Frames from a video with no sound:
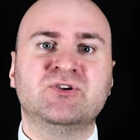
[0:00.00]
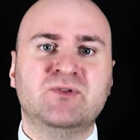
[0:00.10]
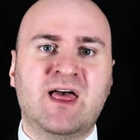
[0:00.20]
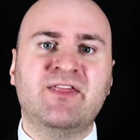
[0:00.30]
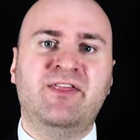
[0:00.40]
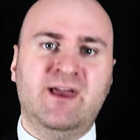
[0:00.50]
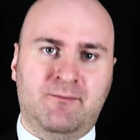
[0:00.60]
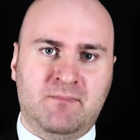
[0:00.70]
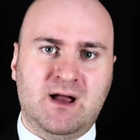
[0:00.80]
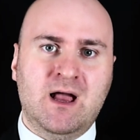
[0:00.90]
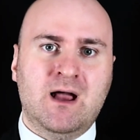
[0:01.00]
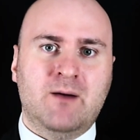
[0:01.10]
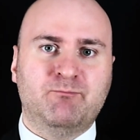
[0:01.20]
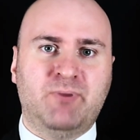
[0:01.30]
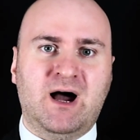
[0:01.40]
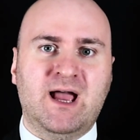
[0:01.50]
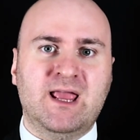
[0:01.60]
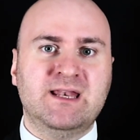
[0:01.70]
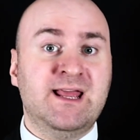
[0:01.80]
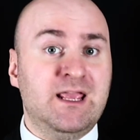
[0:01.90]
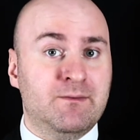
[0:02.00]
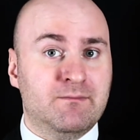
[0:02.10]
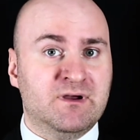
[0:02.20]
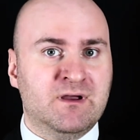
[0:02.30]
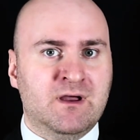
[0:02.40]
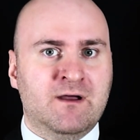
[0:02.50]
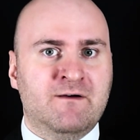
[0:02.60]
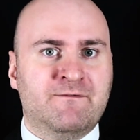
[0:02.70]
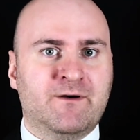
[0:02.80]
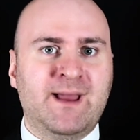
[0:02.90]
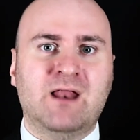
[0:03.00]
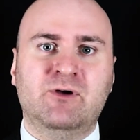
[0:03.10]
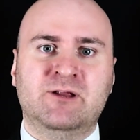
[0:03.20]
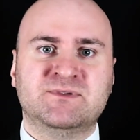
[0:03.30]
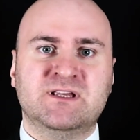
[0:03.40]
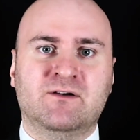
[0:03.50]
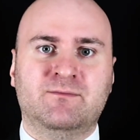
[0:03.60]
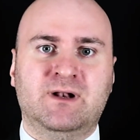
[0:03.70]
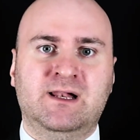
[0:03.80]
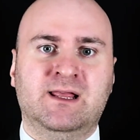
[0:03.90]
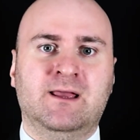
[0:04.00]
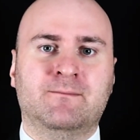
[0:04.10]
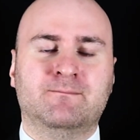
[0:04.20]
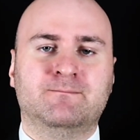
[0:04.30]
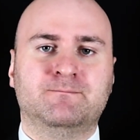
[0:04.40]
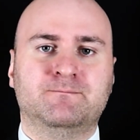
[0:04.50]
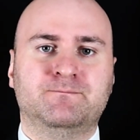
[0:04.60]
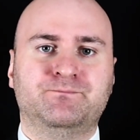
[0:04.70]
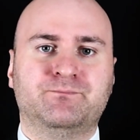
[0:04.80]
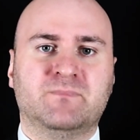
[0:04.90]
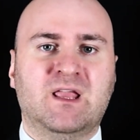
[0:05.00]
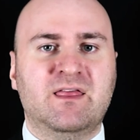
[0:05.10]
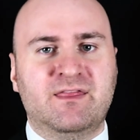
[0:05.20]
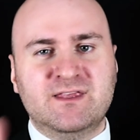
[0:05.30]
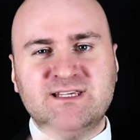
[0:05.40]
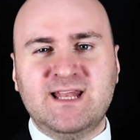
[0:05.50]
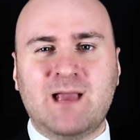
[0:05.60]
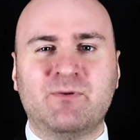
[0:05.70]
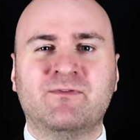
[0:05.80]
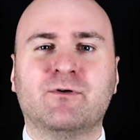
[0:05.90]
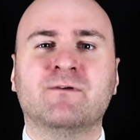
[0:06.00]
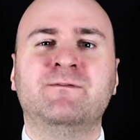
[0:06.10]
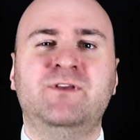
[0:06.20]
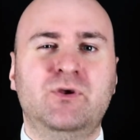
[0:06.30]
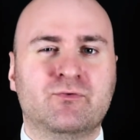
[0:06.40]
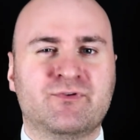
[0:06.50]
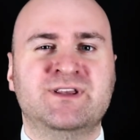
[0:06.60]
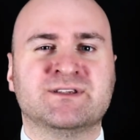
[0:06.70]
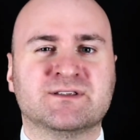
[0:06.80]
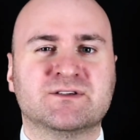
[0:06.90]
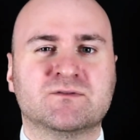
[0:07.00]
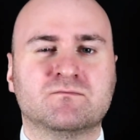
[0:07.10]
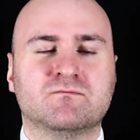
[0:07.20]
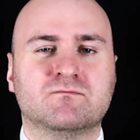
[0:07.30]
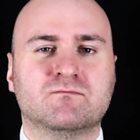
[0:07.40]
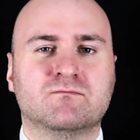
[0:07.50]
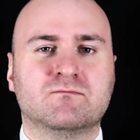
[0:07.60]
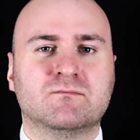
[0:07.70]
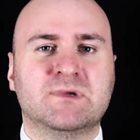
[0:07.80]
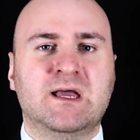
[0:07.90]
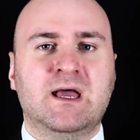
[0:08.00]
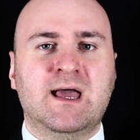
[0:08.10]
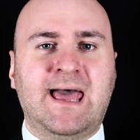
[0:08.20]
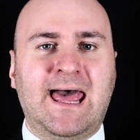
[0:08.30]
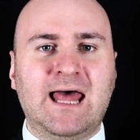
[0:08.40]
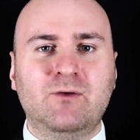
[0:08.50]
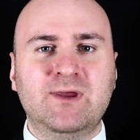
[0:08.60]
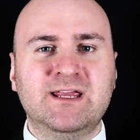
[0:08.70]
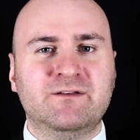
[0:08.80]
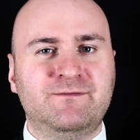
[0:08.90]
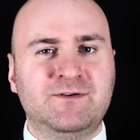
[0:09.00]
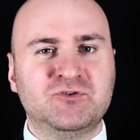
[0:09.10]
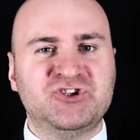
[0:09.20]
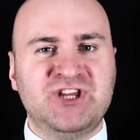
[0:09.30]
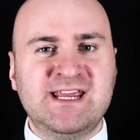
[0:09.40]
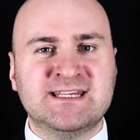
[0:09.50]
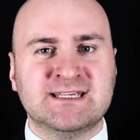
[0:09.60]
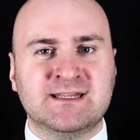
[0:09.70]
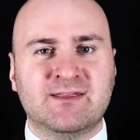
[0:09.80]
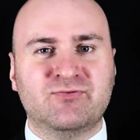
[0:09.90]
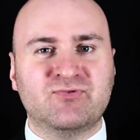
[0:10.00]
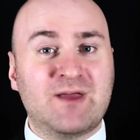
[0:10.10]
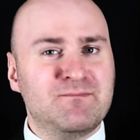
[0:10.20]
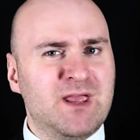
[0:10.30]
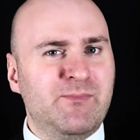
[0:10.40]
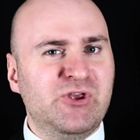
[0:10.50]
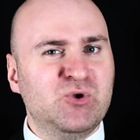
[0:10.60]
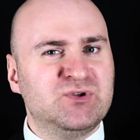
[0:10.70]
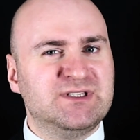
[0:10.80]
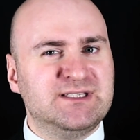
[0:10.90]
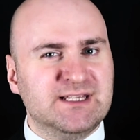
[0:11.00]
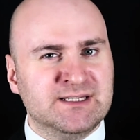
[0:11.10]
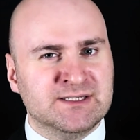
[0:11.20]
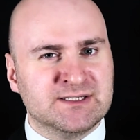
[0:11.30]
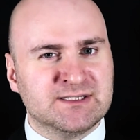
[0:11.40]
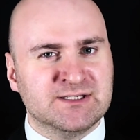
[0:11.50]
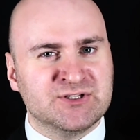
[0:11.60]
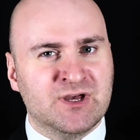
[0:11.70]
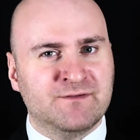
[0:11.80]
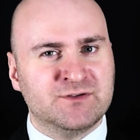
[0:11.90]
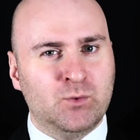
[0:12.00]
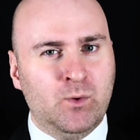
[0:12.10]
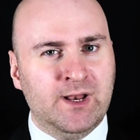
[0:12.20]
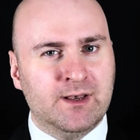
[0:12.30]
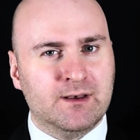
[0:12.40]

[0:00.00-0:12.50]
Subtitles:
to them by name from Halloween himself, playing again. This can happen for a few reasons. Halloween can feel cheated that maybe you didn't deserve to win.